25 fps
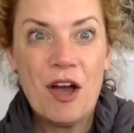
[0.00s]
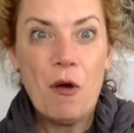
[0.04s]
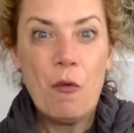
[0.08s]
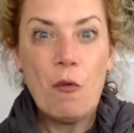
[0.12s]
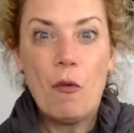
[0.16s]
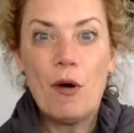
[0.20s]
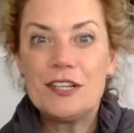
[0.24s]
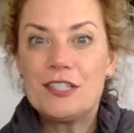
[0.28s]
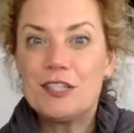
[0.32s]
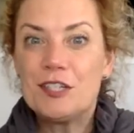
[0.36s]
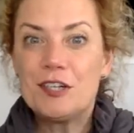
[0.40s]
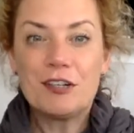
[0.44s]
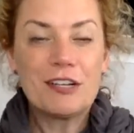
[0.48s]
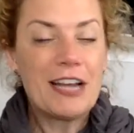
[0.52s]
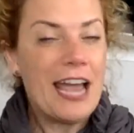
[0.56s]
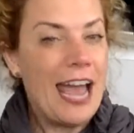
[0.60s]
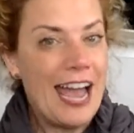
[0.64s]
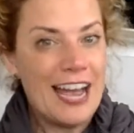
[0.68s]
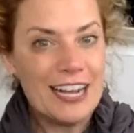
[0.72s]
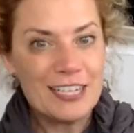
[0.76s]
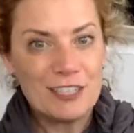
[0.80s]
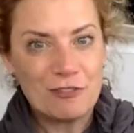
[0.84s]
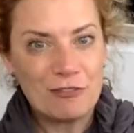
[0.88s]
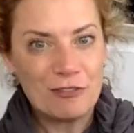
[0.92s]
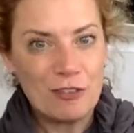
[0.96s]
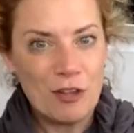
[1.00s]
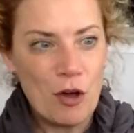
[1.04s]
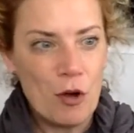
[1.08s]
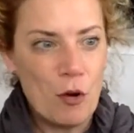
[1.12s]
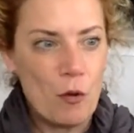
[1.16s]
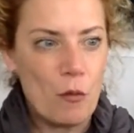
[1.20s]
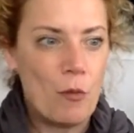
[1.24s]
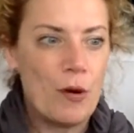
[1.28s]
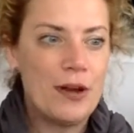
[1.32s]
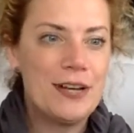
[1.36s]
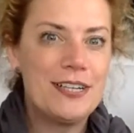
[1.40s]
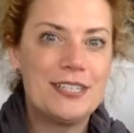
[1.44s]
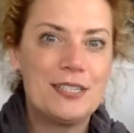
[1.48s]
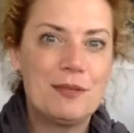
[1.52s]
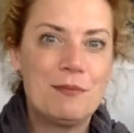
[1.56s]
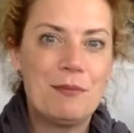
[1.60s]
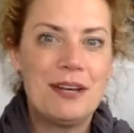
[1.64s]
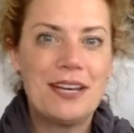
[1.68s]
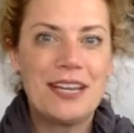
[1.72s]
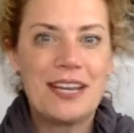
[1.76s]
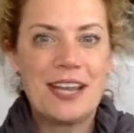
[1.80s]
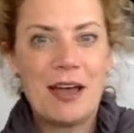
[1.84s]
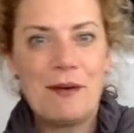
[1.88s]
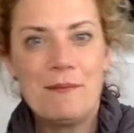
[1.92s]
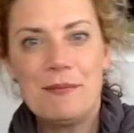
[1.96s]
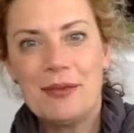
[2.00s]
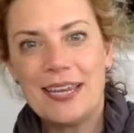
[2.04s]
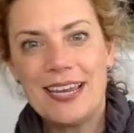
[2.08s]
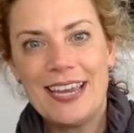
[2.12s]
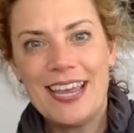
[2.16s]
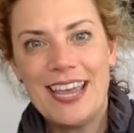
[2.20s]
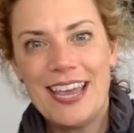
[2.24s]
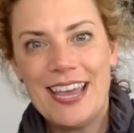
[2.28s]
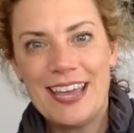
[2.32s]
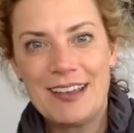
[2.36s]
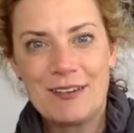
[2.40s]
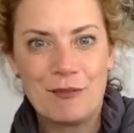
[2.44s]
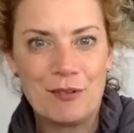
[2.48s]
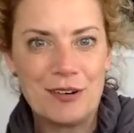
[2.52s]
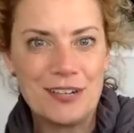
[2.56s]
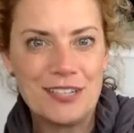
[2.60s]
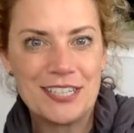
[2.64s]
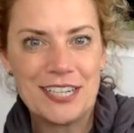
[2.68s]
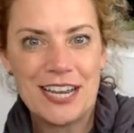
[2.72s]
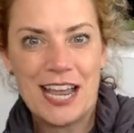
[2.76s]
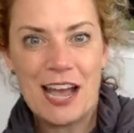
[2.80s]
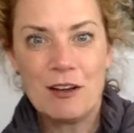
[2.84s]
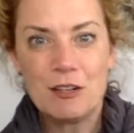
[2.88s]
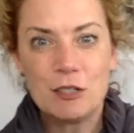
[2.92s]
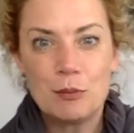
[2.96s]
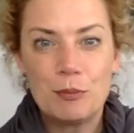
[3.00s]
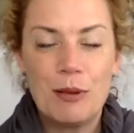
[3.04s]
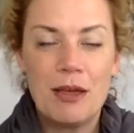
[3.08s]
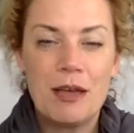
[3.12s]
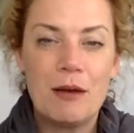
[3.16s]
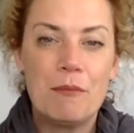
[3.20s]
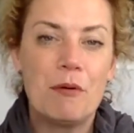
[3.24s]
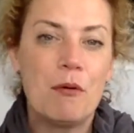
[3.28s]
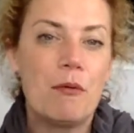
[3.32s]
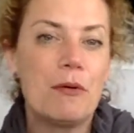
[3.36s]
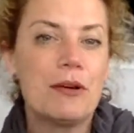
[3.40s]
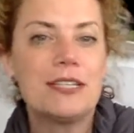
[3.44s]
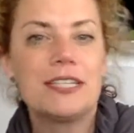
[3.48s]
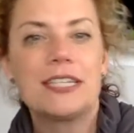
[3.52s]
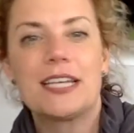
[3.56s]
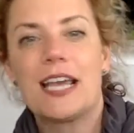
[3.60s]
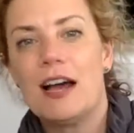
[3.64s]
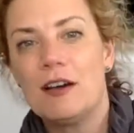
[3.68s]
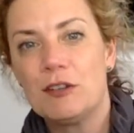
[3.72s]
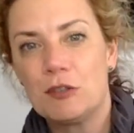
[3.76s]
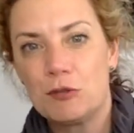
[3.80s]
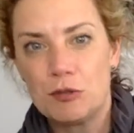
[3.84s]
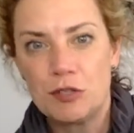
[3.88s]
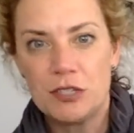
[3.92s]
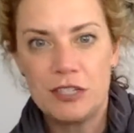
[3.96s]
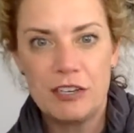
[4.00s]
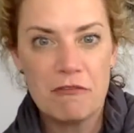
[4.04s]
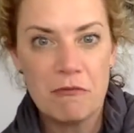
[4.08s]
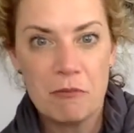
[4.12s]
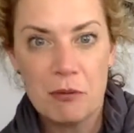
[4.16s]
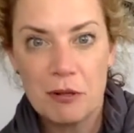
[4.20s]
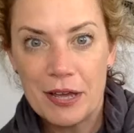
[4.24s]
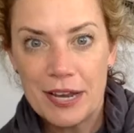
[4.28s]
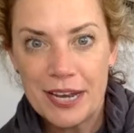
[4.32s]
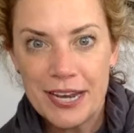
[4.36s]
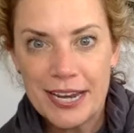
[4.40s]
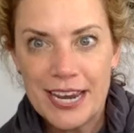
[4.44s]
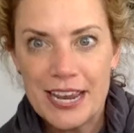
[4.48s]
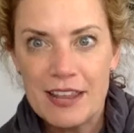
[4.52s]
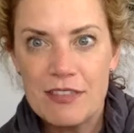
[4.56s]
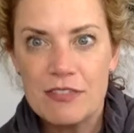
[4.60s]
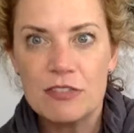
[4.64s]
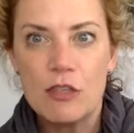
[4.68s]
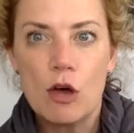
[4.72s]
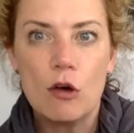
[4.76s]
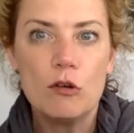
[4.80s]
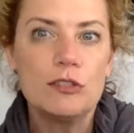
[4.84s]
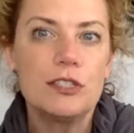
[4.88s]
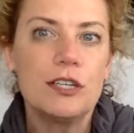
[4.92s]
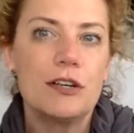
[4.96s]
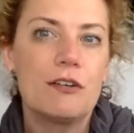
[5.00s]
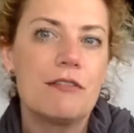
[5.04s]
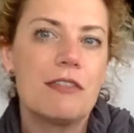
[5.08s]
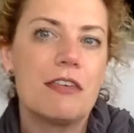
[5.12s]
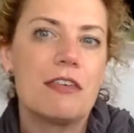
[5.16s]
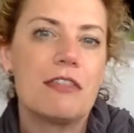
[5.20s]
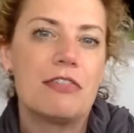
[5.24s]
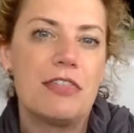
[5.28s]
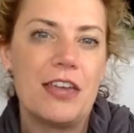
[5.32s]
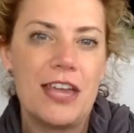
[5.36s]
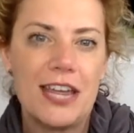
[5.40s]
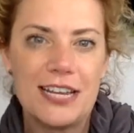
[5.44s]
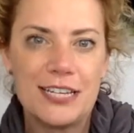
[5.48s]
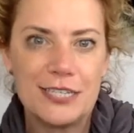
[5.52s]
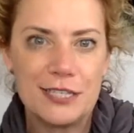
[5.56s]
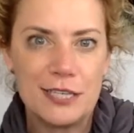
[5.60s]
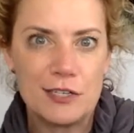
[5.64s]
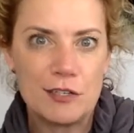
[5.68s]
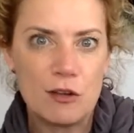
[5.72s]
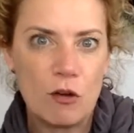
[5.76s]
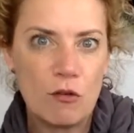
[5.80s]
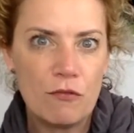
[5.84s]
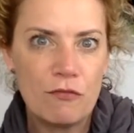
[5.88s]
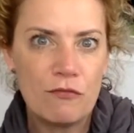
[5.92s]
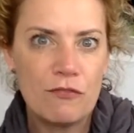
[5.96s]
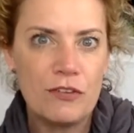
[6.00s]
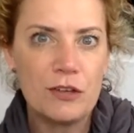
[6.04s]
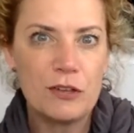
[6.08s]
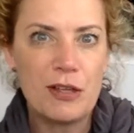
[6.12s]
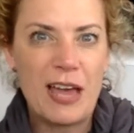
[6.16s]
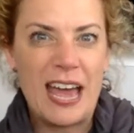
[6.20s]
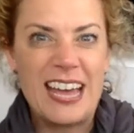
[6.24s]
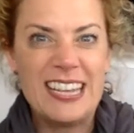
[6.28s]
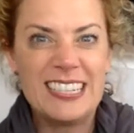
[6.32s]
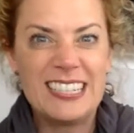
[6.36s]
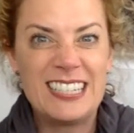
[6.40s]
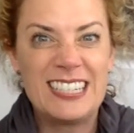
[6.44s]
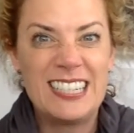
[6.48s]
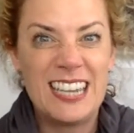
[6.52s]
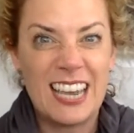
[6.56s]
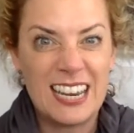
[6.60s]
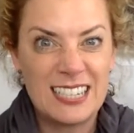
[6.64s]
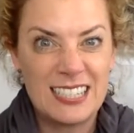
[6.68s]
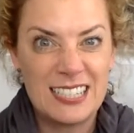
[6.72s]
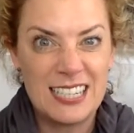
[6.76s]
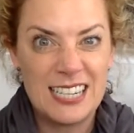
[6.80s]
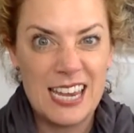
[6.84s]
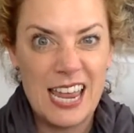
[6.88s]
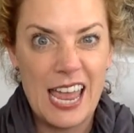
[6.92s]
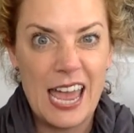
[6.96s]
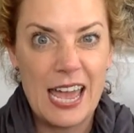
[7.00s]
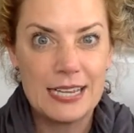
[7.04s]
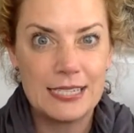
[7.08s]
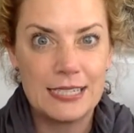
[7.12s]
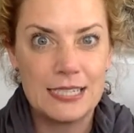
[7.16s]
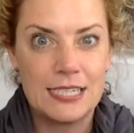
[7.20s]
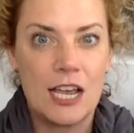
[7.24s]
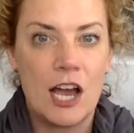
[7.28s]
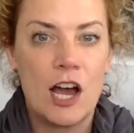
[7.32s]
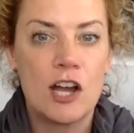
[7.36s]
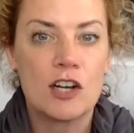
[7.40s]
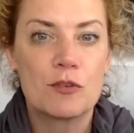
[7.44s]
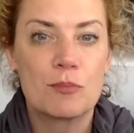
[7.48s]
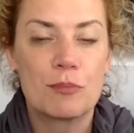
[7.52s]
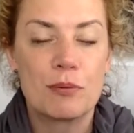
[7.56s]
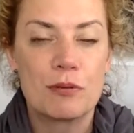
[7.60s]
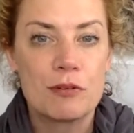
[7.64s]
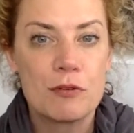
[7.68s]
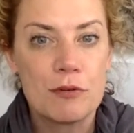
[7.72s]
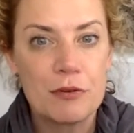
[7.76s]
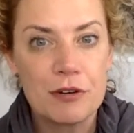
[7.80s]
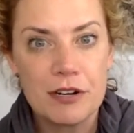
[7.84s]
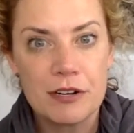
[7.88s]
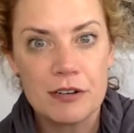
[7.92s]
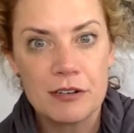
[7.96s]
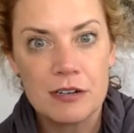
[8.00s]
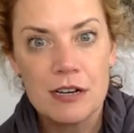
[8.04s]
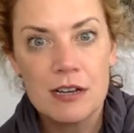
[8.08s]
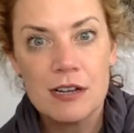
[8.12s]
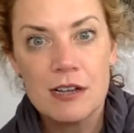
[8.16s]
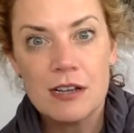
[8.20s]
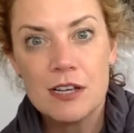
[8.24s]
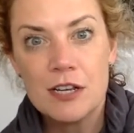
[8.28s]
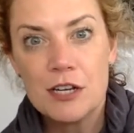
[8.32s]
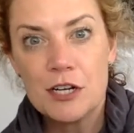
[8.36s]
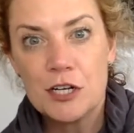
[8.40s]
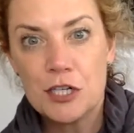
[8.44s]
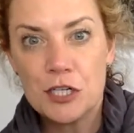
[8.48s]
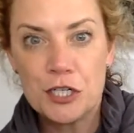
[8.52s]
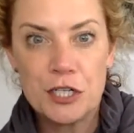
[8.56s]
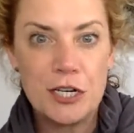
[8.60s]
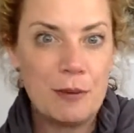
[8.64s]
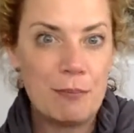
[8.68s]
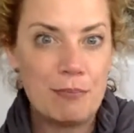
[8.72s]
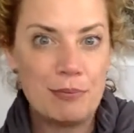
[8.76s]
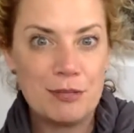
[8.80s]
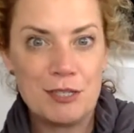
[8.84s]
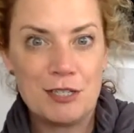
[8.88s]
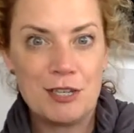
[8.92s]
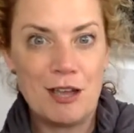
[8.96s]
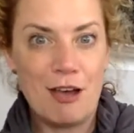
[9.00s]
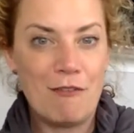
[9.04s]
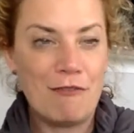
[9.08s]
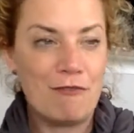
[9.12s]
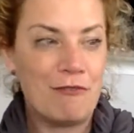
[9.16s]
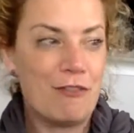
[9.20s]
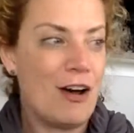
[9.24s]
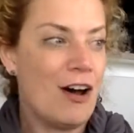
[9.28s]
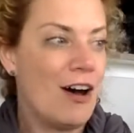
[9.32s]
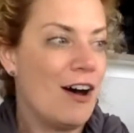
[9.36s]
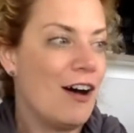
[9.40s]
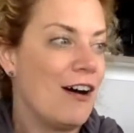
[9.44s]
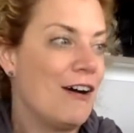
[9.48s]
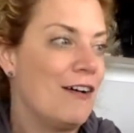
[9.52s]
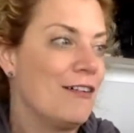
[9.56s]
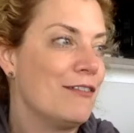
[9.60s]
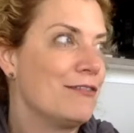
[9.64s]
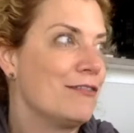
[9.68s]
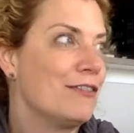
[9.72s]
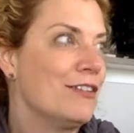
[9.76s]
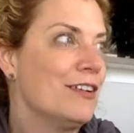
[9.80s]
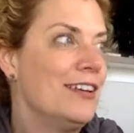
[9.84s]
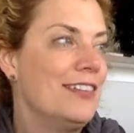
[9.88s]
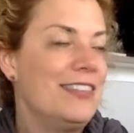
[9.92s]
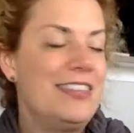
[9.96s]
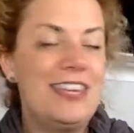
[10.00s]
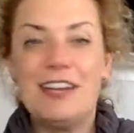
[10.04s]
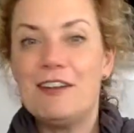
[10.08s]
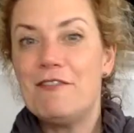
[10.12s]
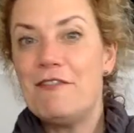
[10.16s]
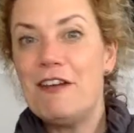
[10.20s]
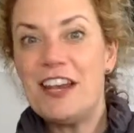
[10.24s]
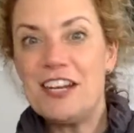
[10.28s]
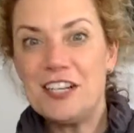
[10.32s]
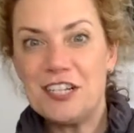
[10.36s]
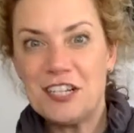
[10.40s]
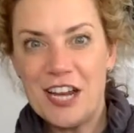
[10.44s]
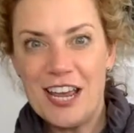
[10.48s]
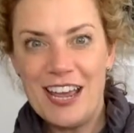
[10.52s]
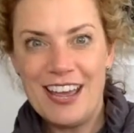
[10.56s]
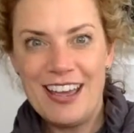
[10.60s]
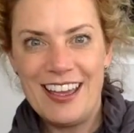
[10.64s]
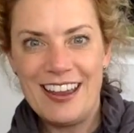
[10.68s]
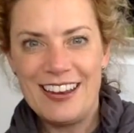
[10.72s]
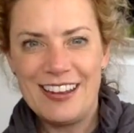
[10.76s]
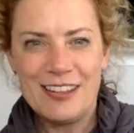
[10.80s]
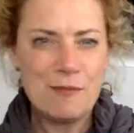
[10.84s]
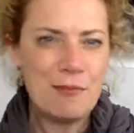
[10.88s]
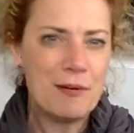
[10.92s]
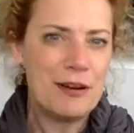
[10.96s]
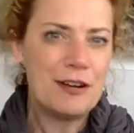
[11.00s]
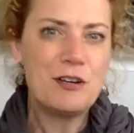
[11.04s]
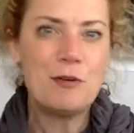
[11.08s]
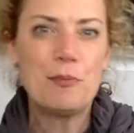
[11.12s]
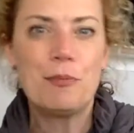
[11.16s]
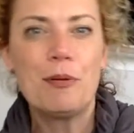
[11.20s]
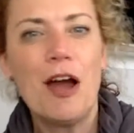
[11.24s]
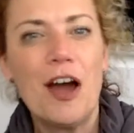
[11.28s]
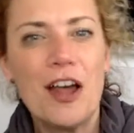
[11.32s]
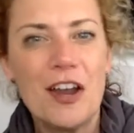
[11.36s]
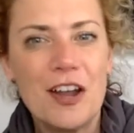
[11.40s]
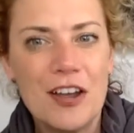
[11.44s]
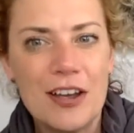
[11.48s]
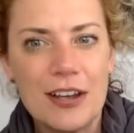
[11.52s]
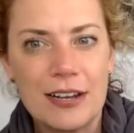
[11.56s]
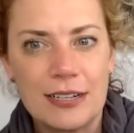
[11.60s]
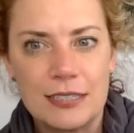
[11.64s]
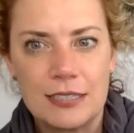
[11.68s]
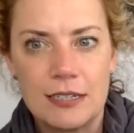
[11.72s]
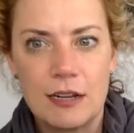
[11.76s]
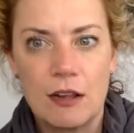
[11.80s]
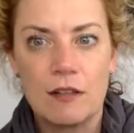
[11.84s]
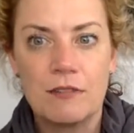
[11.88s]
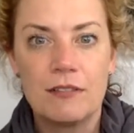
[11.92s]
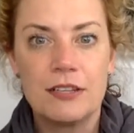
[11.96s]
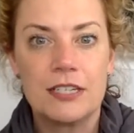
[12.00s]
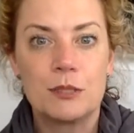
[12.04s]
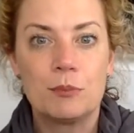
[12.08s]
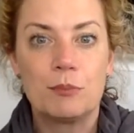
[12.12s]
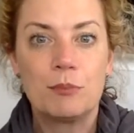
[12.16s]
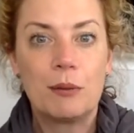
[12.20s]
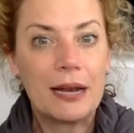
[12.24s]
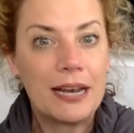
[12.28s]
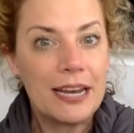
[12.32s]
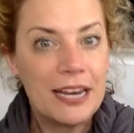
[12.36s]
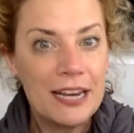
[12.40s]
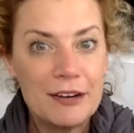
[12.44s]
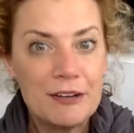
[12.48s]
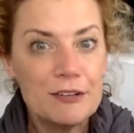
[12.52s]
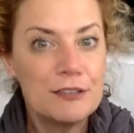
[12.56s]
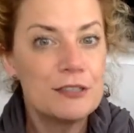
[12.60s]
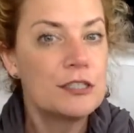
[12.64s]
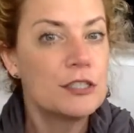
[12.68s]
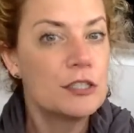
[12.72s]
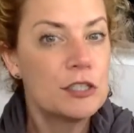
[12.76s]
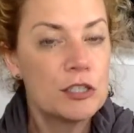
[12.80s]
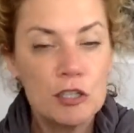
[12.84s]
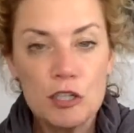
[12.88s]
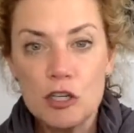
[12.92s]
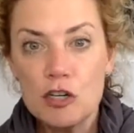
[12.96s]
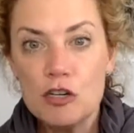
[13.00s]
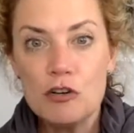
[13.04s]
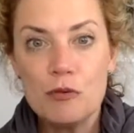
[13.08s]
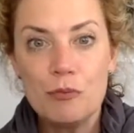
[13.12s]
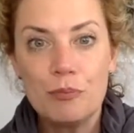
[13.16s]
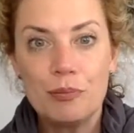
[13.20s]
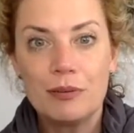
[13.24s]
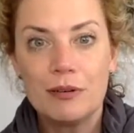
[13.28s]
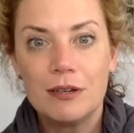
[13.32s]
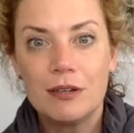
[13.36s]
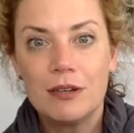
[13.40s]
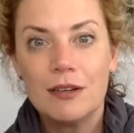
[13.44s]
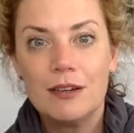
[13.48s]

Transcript: What's your cash flow? When is the money coming in? What is accounts payable? What is accounts receivable? And again, those are the things that don't feel as sexy as the entrepreneurship stuff of the innovation and brand new products and all this. But here's the scoop.